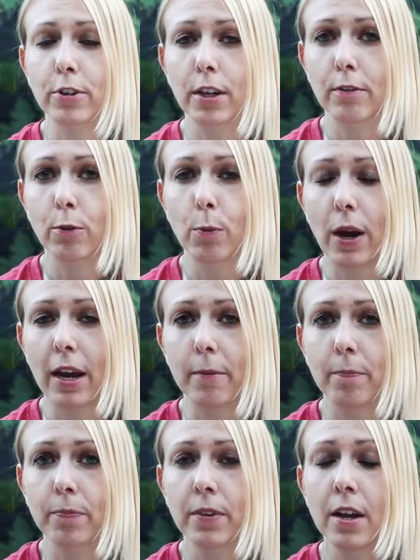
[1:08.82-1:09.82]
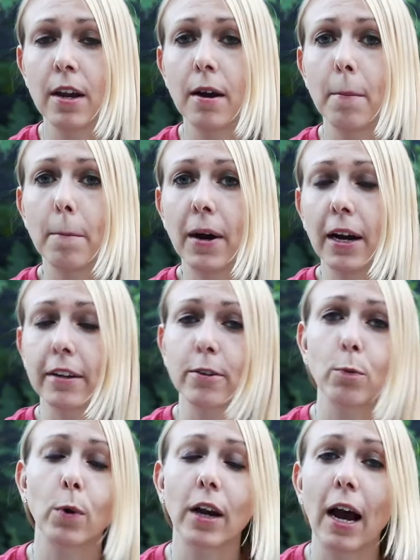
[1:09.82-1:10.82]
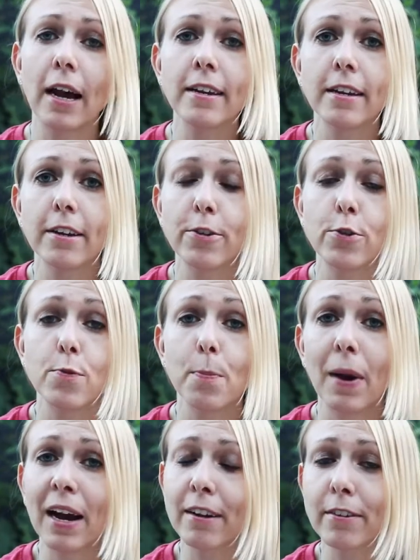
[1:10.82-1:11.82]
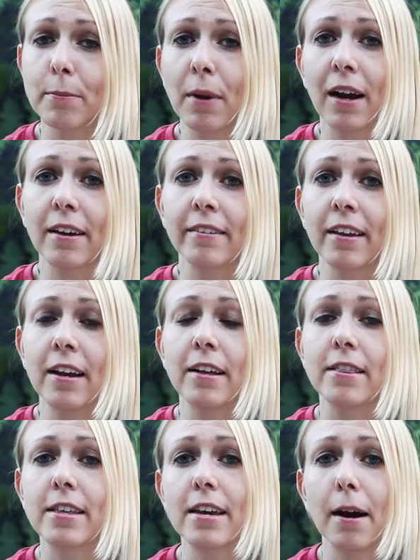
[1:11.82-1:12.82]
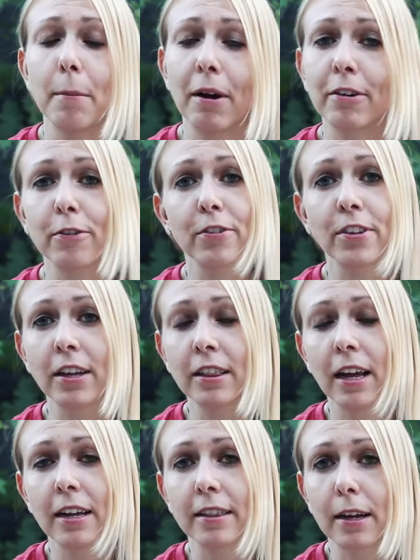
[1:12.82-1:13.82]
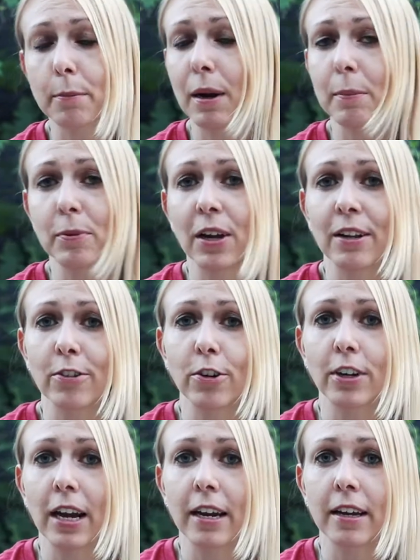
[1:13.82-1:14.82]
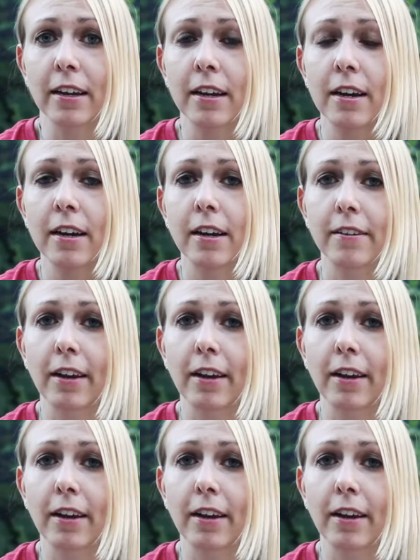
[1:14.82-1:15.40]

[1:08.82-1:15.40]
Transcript: give away. But what I did to maximize the amount of sunlight that my plants are getting is